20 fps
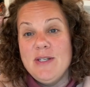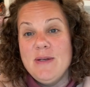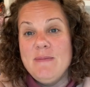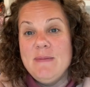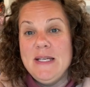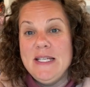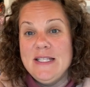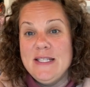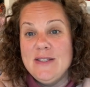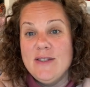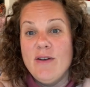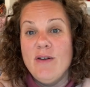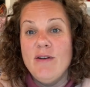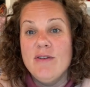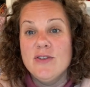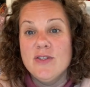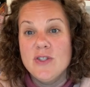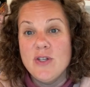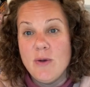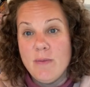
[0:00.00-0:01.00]
It means
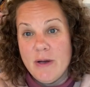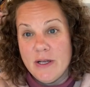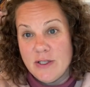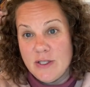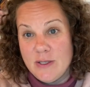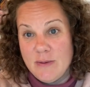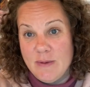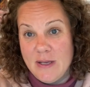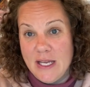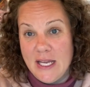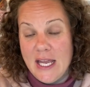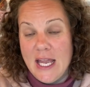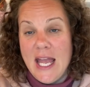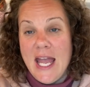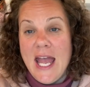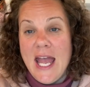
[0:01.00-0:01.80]
so much to me.